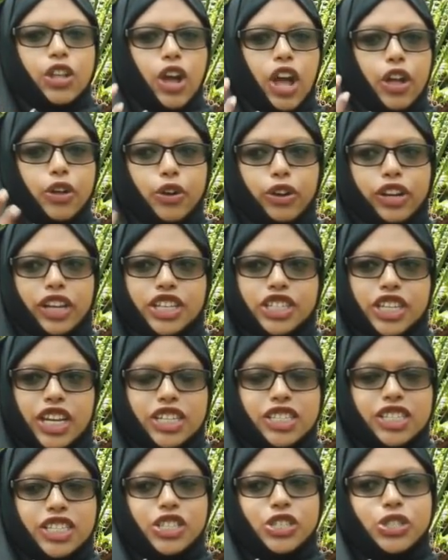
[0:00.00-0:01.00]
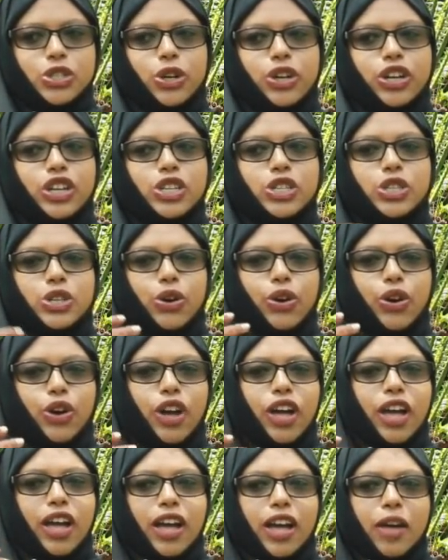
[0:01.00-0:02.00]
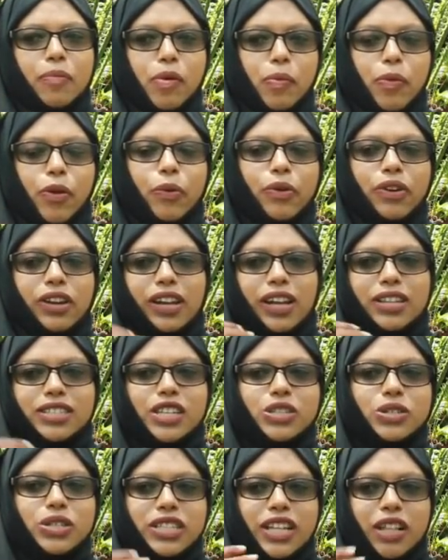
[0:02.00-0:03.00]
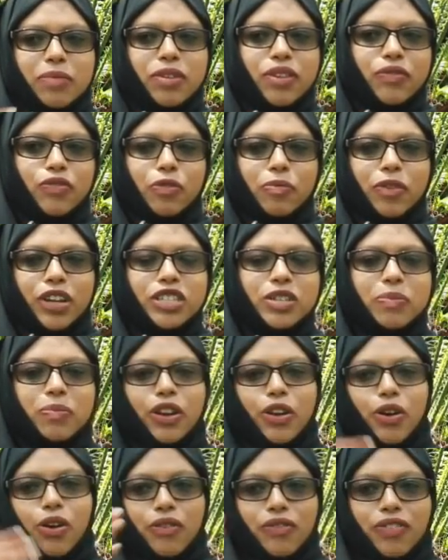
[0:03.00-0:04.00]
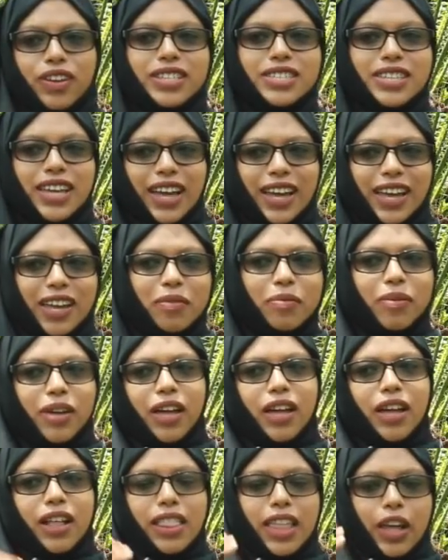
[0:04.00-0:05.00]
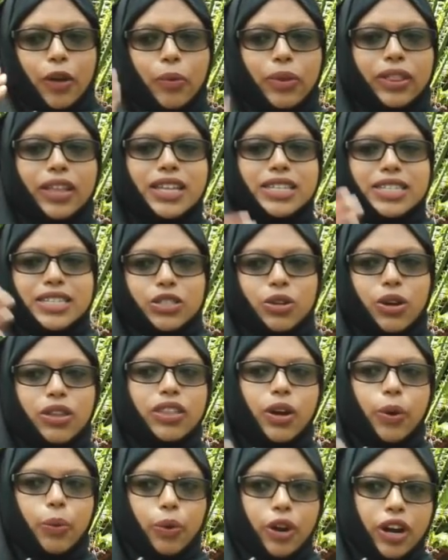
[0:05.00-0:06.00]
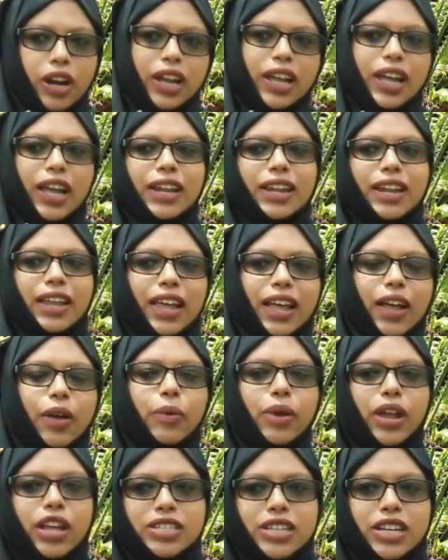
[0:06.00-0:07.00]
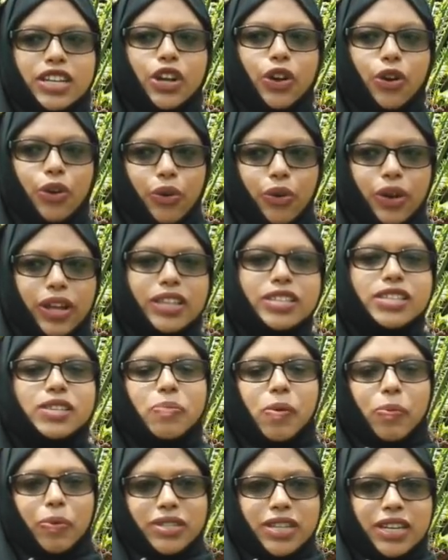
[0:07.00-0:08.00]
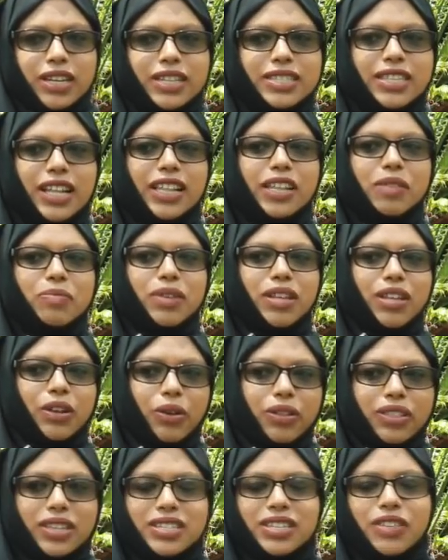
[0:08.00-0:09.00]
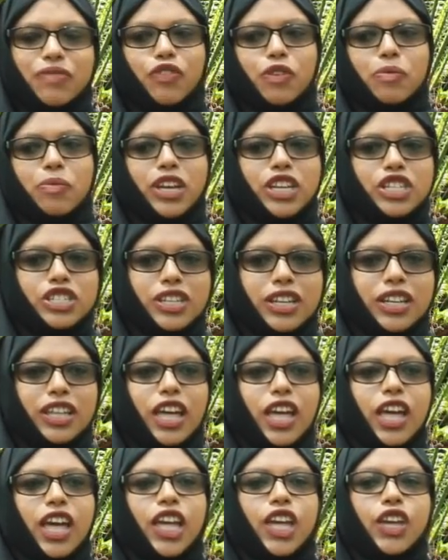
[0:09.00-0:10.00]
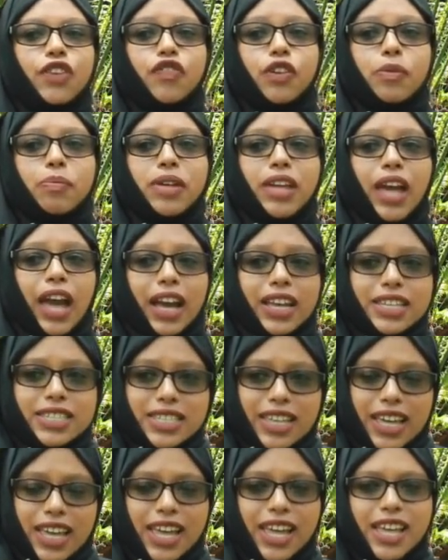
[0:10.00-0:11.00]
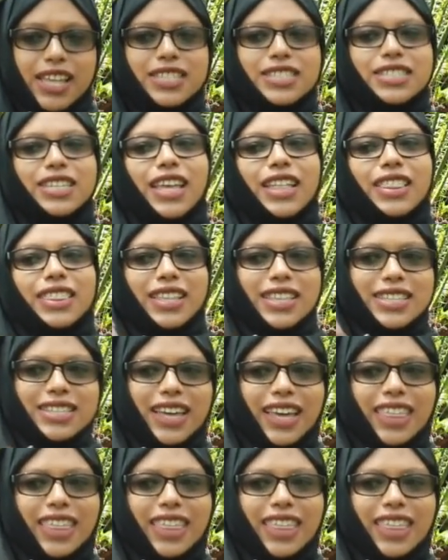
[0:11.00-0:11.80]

are you gonna change this story? So people were reluctant to tell me information. But over time, when they saw the work and when I started growing, people started telling me all this information, giving me access and things